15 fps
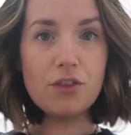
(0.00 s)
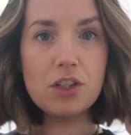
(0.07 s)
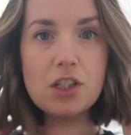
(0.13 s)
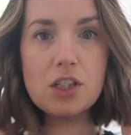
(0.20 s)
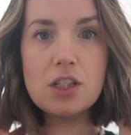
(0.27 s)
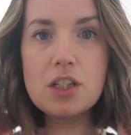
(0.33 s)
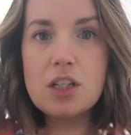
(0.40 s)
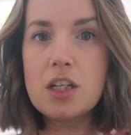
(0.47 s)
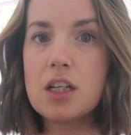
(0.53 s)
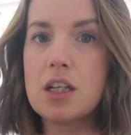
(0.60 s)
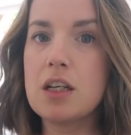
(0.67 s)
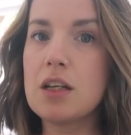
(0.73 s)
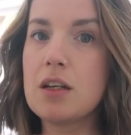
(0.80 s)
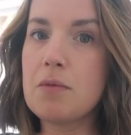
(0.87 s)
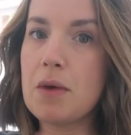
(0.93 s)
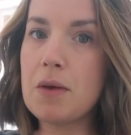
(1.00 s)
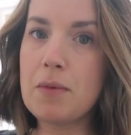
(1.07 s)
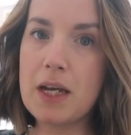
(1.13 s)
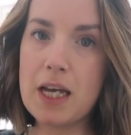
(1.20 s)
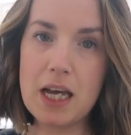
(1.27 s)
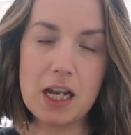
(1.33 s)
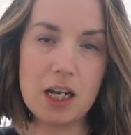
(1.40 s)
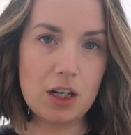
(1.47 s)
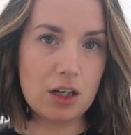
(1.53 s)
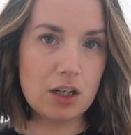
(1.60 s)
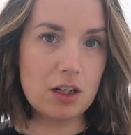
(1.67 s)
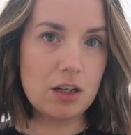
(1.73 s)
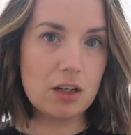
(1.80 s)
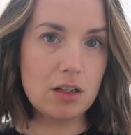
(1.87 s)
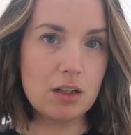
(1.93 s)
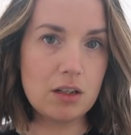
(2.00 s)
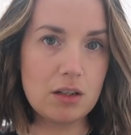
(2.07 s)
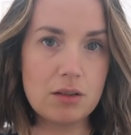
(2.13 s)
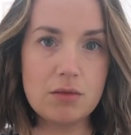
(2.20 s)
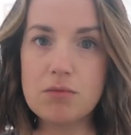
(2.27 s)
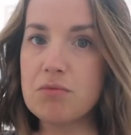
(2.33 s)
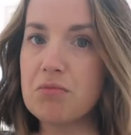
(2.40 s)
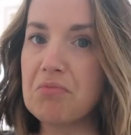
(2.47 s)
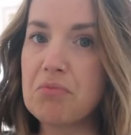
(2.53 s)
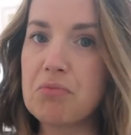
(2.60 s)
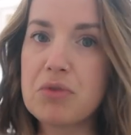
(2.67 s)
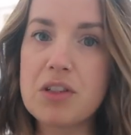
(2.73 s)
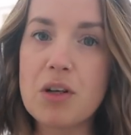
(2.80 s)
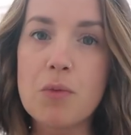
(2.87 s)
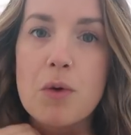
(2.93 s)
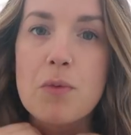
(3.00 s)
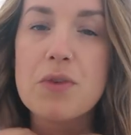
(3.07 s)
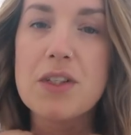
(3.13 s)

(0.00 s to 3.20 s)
just made my hair look somewhat